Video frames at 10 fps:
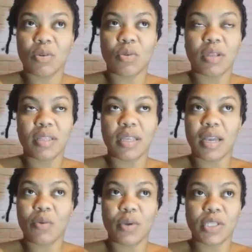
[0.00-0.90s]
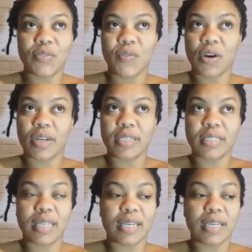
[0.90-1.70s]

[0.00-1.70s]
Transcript: the only thing I wish for is